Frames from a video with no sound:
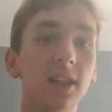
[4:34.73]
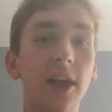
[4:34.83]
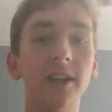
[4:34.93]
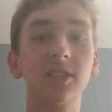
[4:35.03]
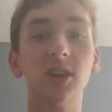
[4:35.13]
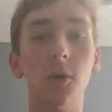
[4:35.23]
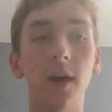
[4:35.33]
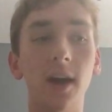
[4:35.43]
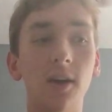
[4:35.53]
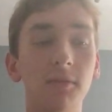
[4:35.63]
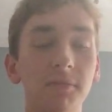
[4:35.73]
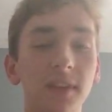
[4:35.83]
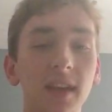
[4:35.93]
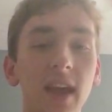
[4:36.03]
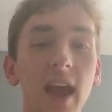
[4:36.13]
Lights go out,
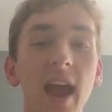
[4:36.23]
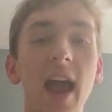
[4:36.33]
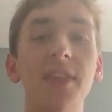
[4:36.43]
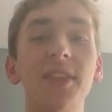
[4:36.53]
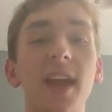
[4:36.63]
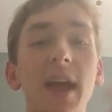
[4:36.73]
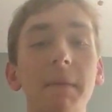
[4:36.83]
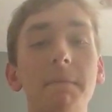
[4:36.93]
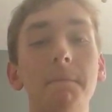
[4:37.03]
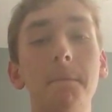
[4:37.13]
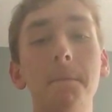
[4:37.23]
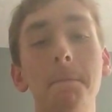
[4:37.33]
and then